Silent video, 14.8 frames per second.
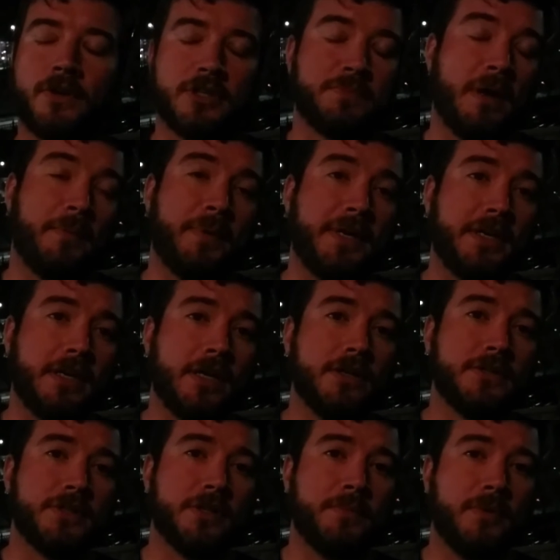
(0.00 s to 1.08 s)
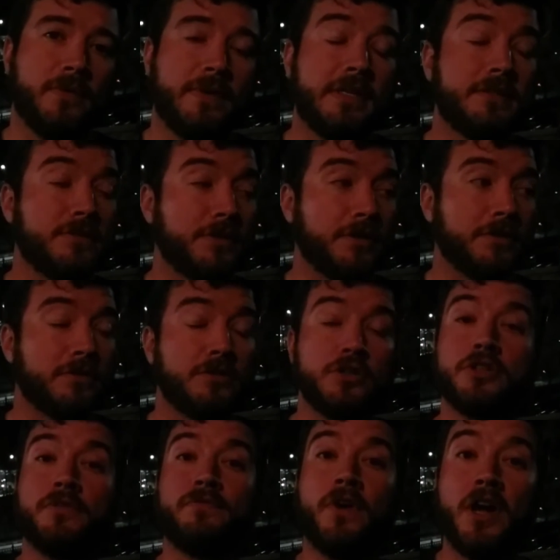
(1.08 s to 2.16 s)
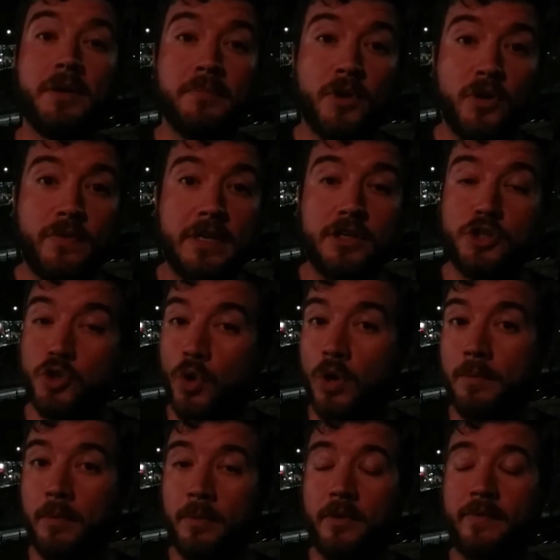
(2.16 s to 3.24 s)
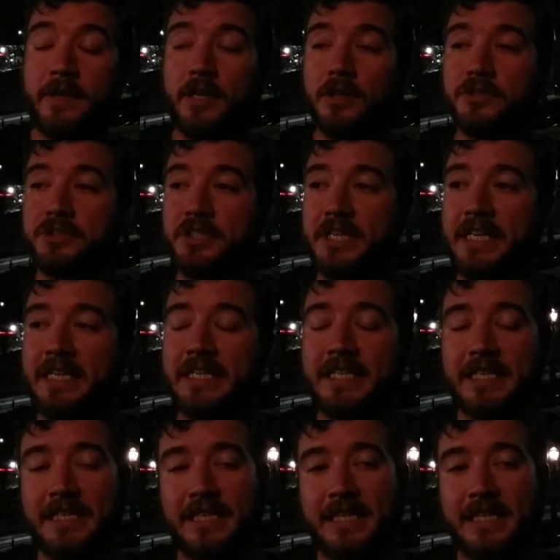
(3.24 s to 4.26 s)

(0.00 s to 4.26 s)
far as my opinion goes on the movie, it's a fun movie, enjoyable movie to go see.